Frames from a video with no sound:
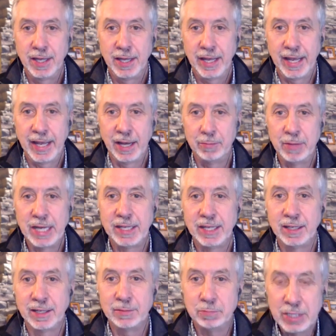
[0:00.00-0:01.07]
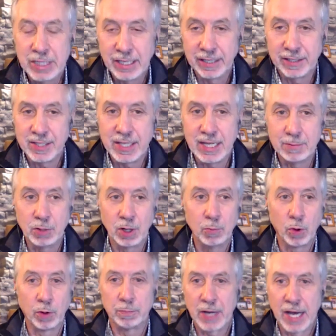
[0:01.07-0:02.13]
hmm. and making it being a team a
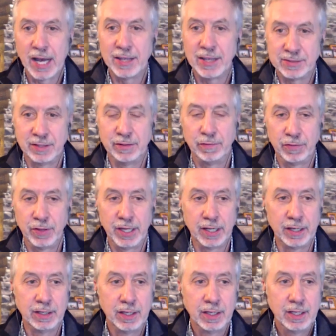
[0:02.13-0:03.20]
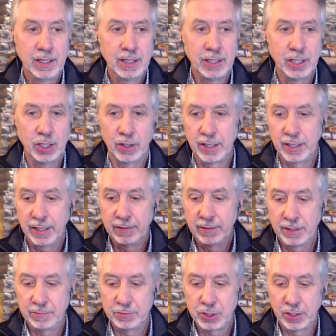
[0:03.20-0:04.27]
more positive thing. You know, I,
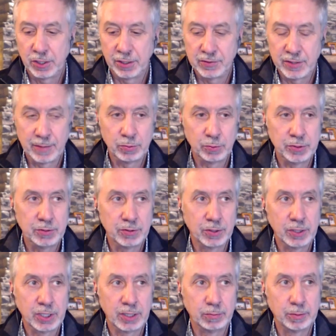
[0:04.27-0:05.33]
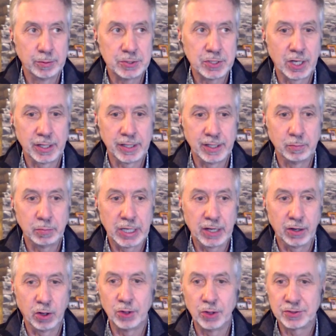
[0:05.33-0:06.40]
I shared an example with you earlier. We were talking about
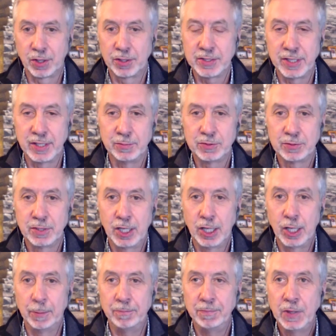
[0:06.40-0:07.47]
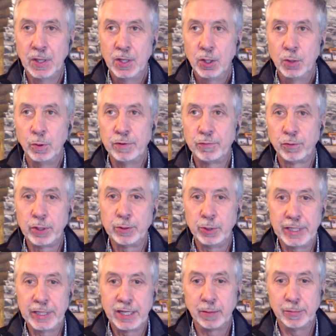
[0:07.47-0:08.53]
all star teams. Um, yeah. We
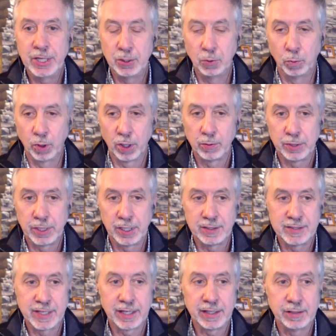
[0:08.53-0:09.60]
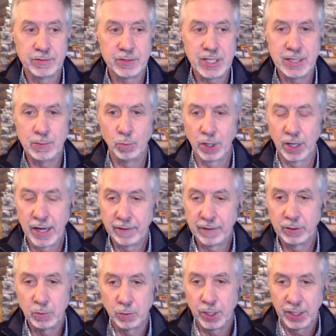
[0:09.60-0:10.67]
frequently come in to work with an executive team where
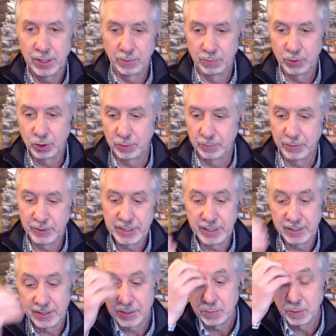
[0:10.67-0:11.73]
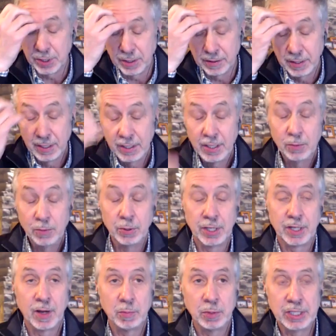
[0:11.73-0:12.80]
everyone in the room. We did this with a with a
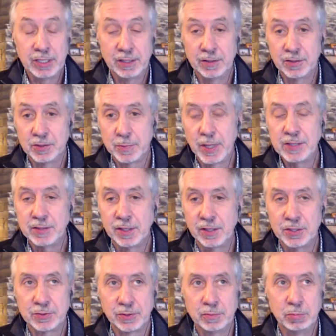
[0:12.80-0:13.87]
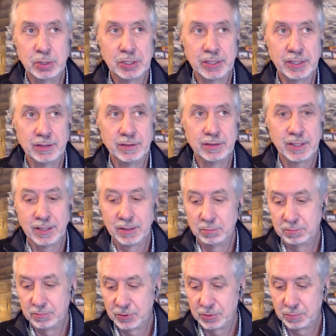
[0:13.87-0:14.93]
company in the space industry, building um,
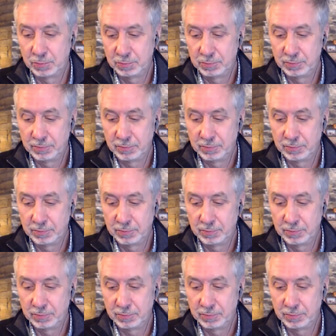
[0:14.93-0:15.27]
some